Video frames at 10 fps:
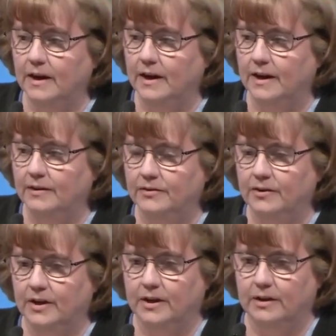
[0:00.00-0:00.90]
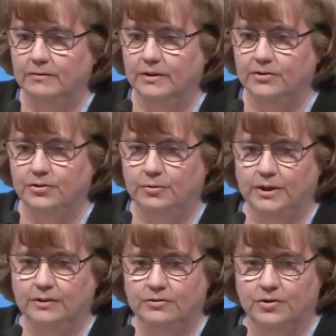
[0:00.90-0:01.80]
and uh,
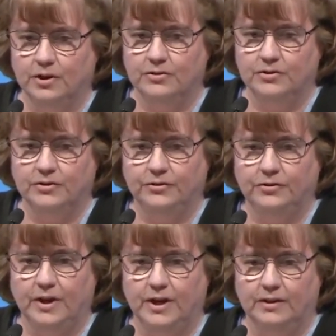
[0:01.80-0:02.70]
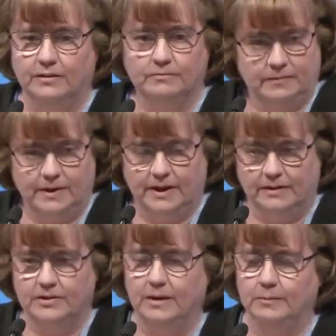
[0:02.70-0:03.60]
issuing charges at, at
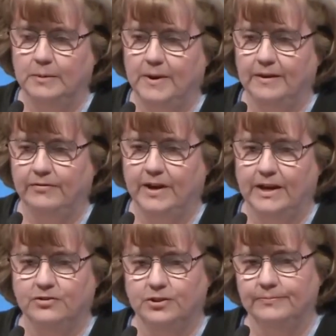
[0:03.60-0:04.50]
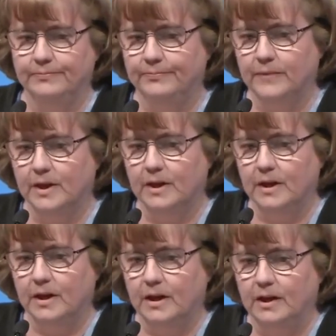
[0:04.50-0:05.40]
a timely fashion.
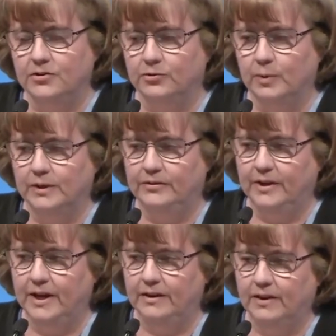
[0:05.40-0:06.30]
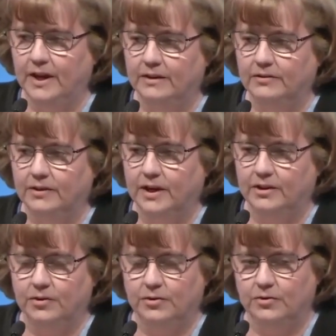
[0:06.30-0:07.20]
I just want to say that I
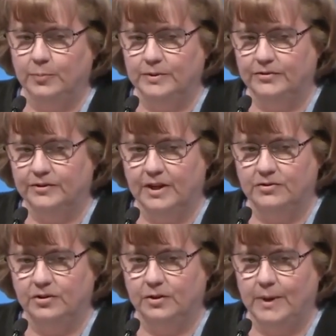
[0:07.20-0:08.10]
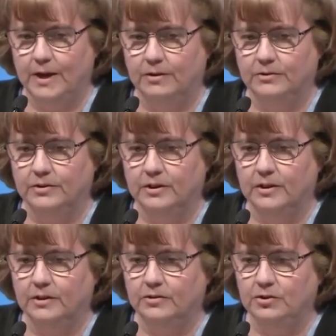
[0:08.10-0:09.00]
know there's been discussion about
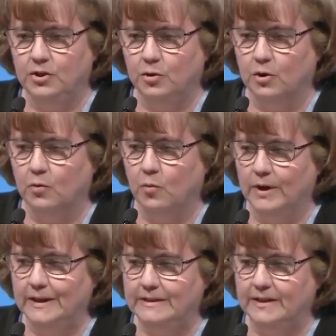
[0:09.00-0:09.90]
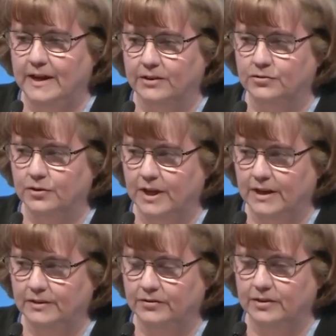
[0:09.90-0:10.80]
New York wanting to
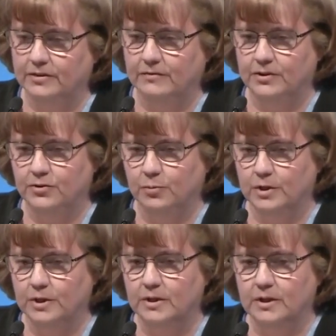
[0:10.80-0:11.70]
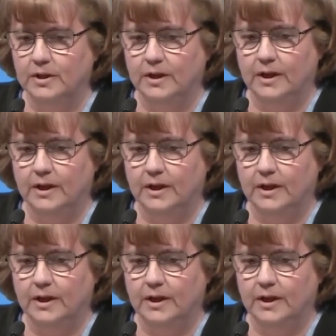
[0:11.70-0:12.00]
extradite this individual,